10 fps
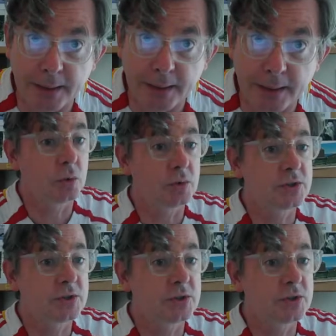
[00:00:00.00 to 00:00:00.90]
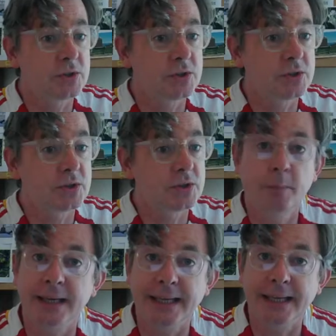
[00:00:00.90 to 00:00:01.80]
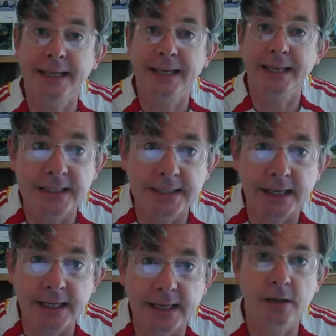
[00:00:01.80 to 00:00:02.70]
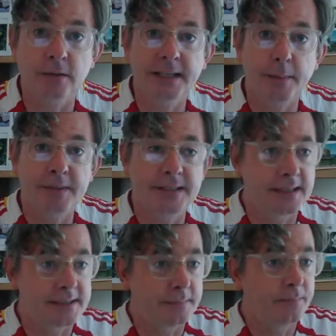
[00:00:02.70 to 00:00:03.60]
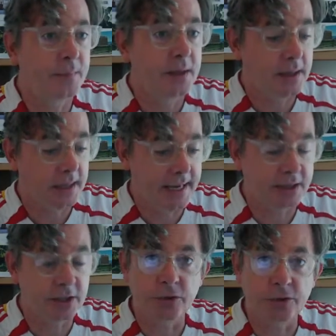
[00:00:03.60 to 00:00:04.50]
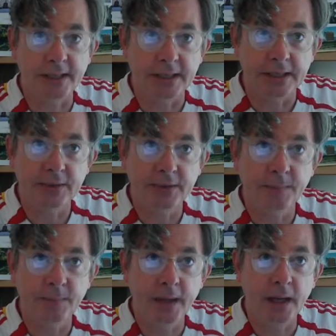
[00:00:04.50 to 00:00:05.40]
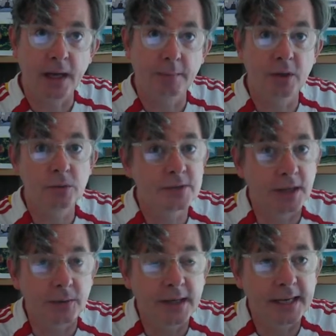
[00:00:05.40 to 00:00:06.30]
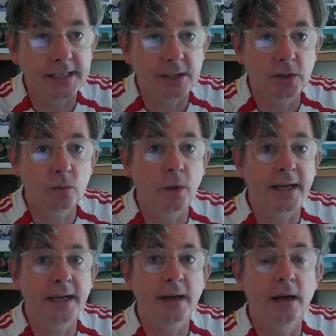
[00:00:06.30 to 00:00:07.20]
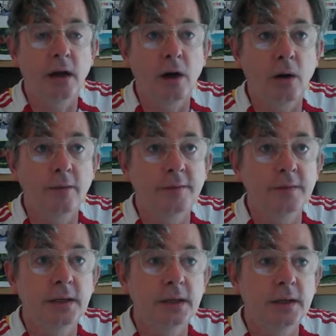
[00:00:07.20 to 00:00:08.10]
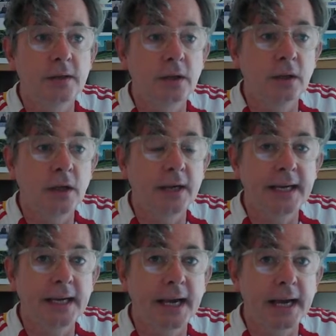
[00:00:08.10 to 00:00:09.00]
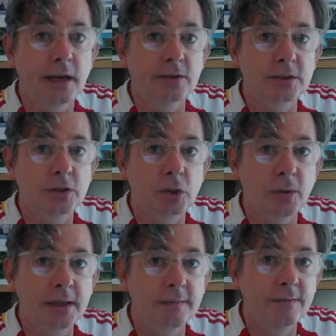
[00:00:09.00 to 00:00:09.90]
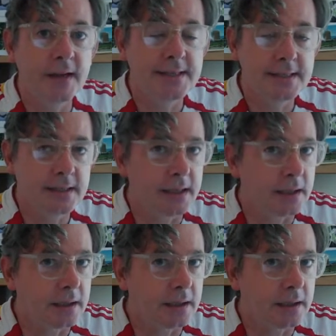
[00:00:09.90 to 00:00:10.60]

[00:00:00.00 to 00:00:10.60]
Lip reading: Of course, Monopoly is a lesson on capitalism and greed. But also, it's a good way of learning how to do investing.